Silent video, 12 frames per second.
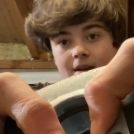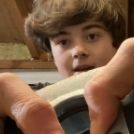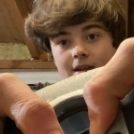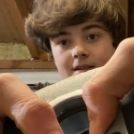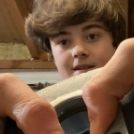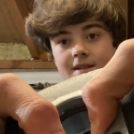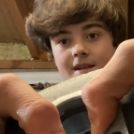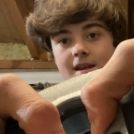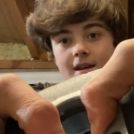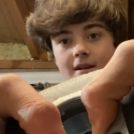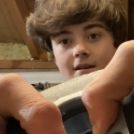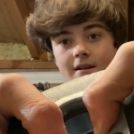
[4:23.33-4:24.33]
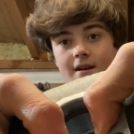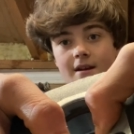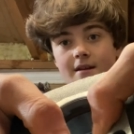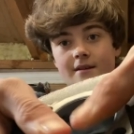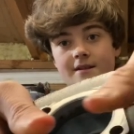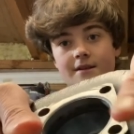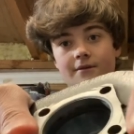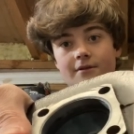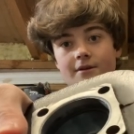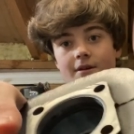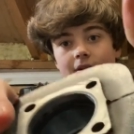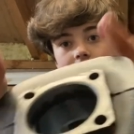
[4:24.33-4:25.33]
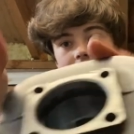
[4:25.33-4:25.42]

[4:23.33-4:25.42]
and seat it into the cylinder.